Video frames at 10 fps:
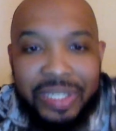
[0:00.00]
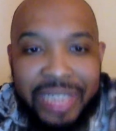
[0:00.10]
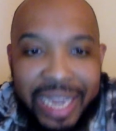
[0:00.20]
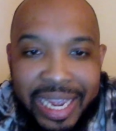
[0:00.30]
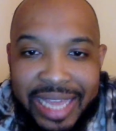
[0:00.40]

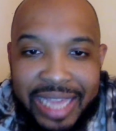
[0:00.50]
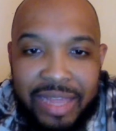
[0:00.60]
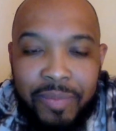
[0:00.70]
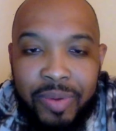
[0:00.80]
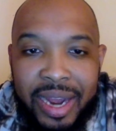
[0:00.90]
say that
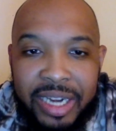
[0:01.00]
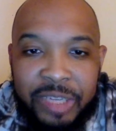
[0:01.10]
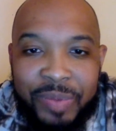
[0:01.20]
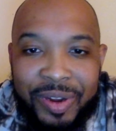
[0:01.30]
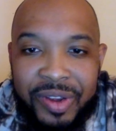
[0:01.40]
LeBron is
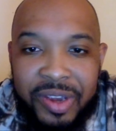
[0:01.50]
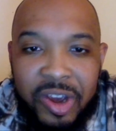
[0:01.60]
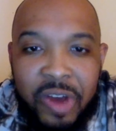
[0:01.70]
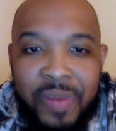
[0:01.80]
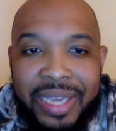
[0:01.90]
better than
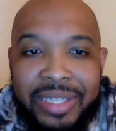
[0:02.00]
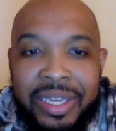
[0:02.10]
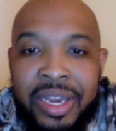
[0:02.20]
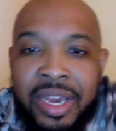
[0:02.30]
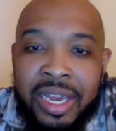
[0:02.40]
Kobe is,
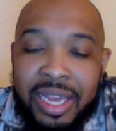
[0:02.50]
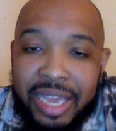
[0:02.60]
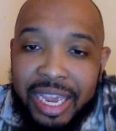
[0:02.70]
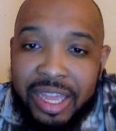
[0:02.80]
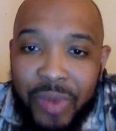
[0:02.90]

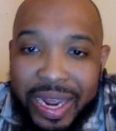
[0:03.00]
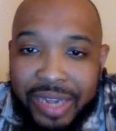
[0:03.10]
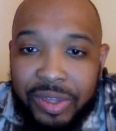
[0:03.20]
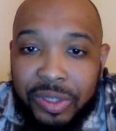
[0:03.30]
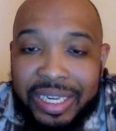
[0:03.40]
in the
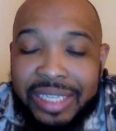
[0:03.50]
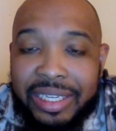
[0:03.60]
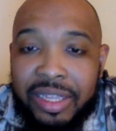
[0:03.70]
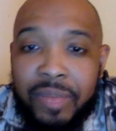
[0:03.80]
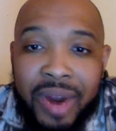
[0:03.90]
regular
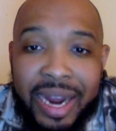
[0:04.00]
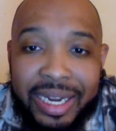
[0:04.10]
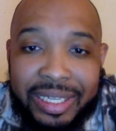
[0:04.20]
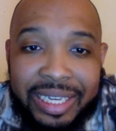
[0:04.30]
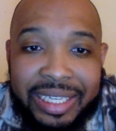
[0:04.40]
season, LeBron
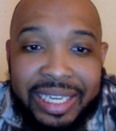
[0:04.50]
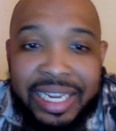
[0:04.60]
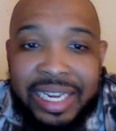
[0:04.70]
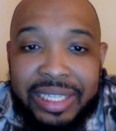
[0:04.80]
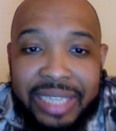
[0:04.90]
is
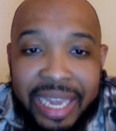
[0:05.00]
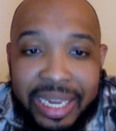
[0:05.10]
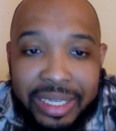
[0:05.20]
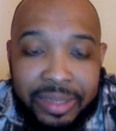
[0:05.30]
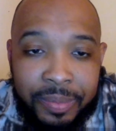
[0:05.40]

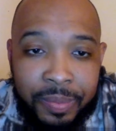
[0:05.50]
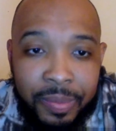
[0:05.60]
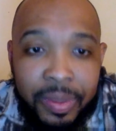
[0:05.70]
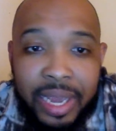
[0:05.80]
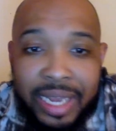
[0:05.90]
16-6
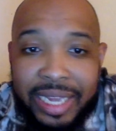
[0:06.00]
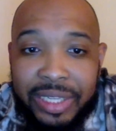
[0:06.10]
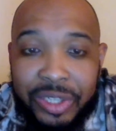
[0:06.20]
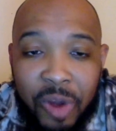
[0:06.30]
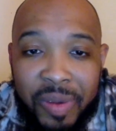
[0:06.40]

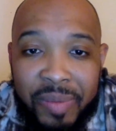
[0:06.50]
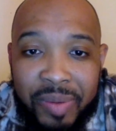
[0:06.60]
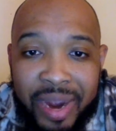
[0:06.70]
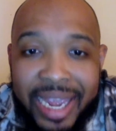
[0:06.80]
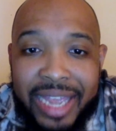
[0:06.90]
against Kobe
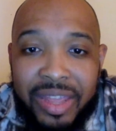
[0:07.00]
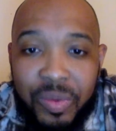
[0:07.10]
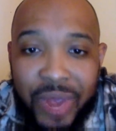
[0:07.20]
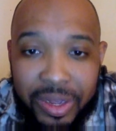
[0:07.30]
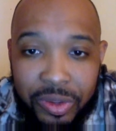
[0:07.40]
Bryant in the
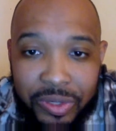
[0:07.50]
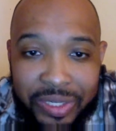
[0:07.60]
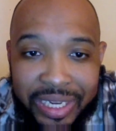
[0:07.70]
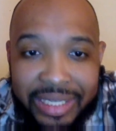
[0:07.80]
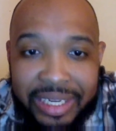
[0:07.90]
regular
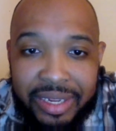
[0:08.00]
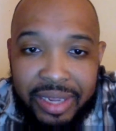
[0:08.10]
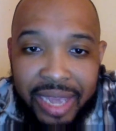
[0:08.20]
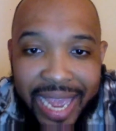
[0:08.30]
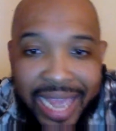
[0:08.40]
season,
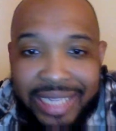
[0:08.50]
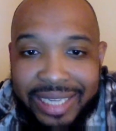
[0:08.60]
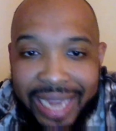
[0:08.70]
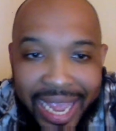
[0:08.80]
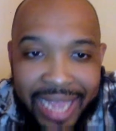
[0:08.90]

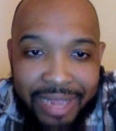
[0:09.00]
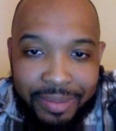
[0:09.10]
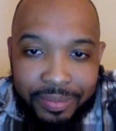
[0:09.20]
head-to-head.